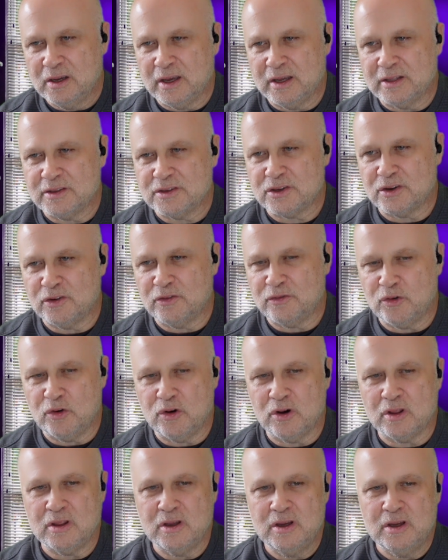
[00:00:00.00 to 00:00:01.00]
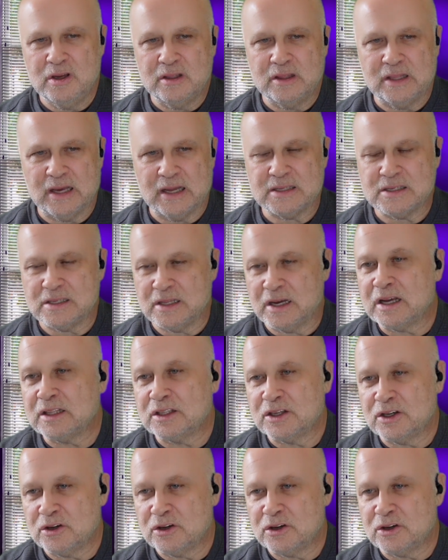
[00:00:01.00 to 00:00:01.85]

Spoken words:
and so forth, that's not